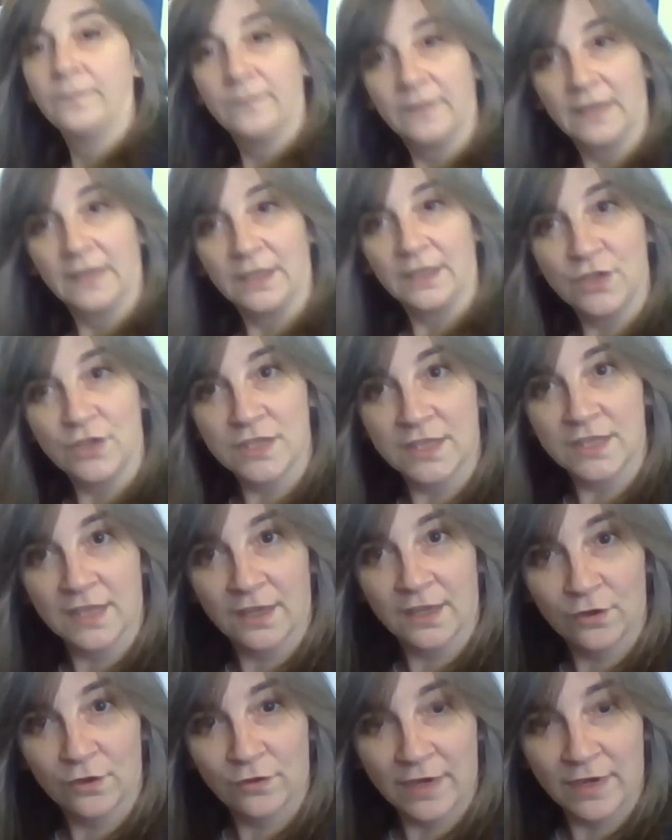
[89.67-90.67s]
Can you see that
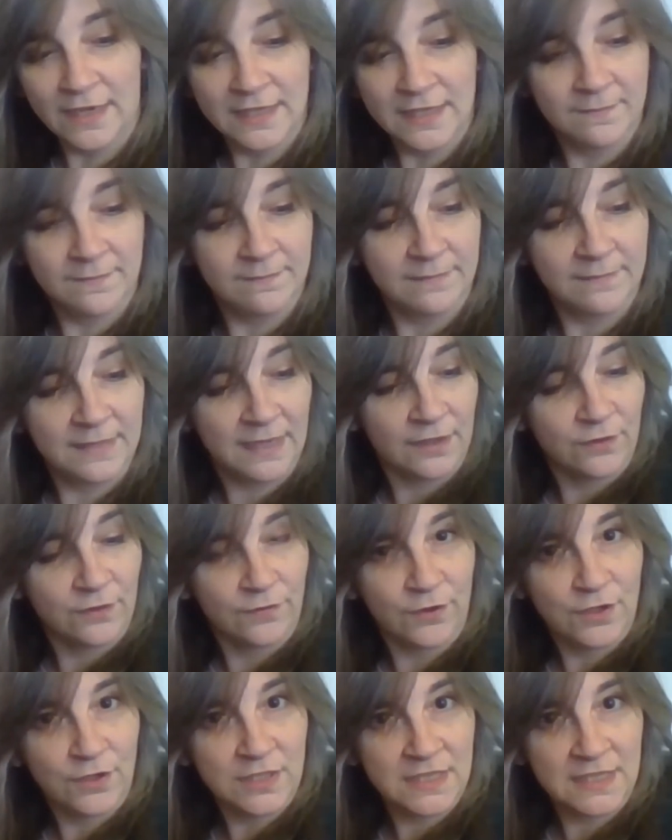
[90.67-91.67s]
all right? Now the
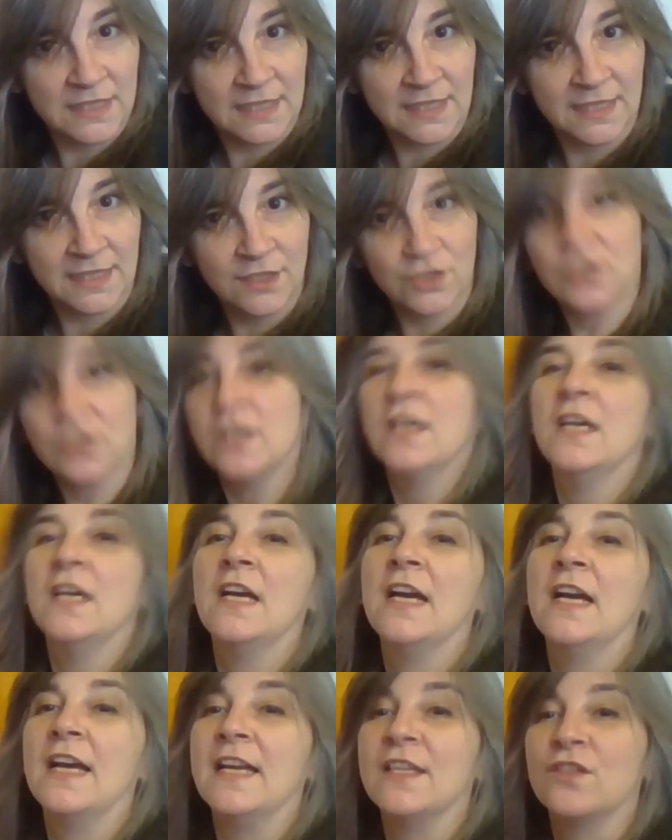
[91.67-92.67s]
first stage
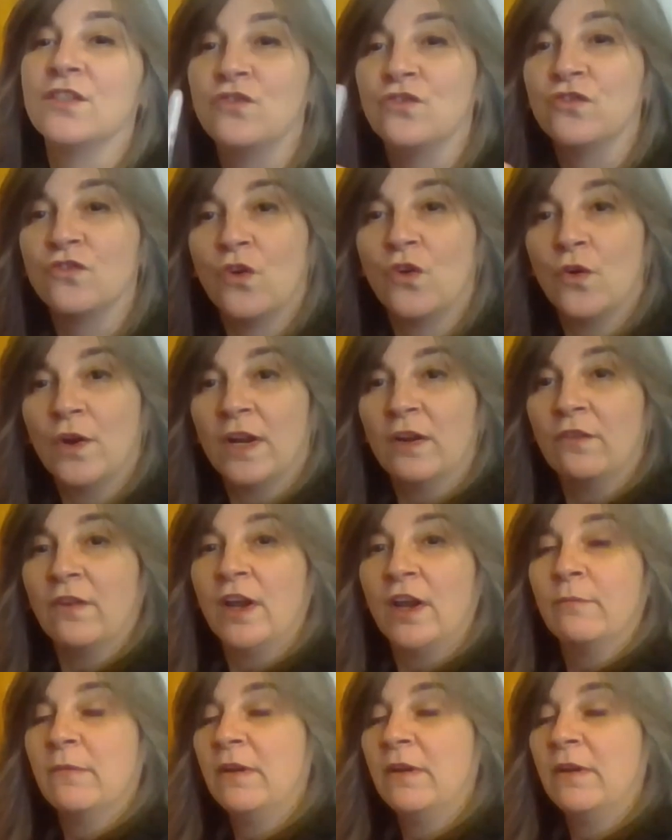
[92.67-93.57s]
is drawing around my